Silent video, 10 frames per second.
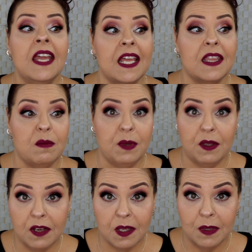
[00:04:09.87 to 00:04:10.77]
In the
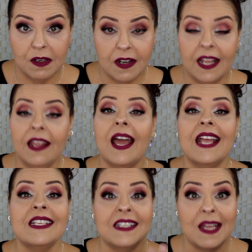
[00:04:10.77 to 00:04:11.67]
beauty community,
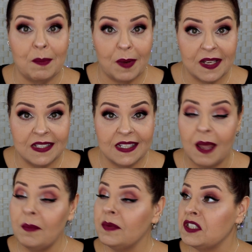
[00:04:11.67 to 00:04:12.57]
a
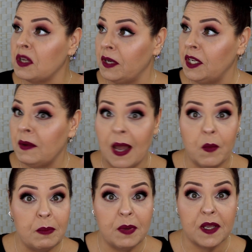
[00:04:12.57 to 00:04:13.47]
step-by-step -step showing you how
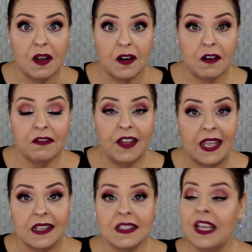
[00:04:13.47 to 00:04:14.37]
we put on our
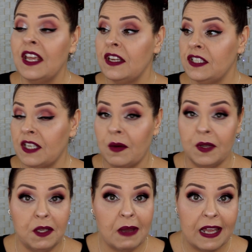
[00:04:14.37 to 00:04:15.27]
face,
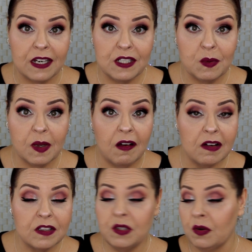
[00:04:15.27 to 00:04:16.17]
showing you how to do a
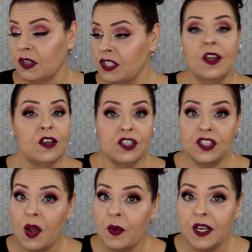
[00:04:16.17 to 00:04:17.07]
contour,
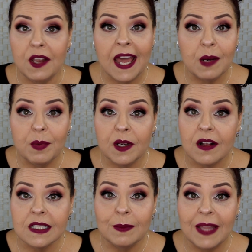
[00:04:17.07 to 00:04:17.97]
showing you how to put
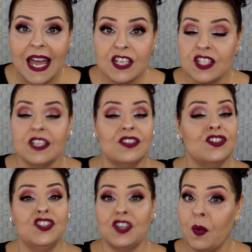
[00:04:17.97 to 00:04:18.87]
on some lashes,
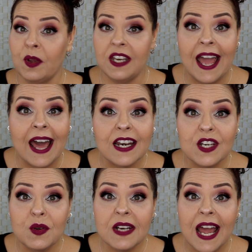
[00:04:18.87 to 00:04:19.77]
showing you how to
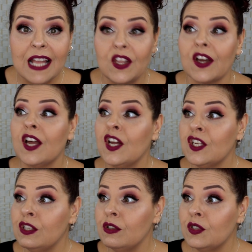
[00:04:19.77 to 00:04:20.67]
do an eye look,
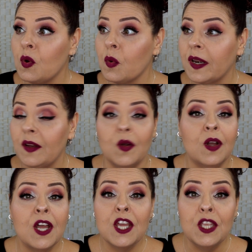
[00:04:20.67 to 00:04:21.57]
tutorial.
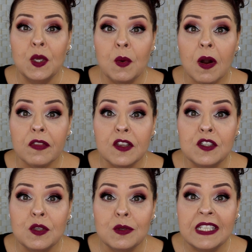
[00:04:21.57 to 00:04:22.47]
You are the
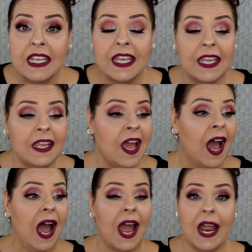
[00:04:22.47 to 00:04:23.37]
tutee,
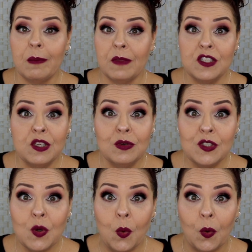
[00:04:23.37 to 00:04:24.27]
I am the
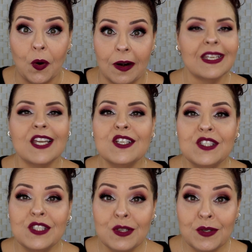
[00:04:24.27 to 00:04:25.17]
tutor,
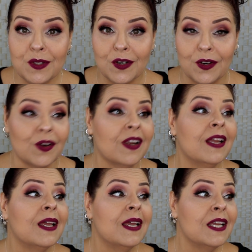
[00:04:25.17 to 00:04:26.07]
tutor,
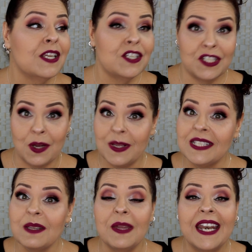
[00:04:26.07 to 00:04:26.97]

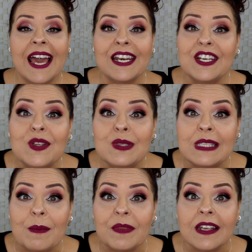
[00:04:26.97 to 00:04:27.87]
showing somebody how to do
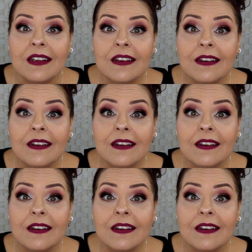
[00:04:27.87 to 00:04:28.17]
something.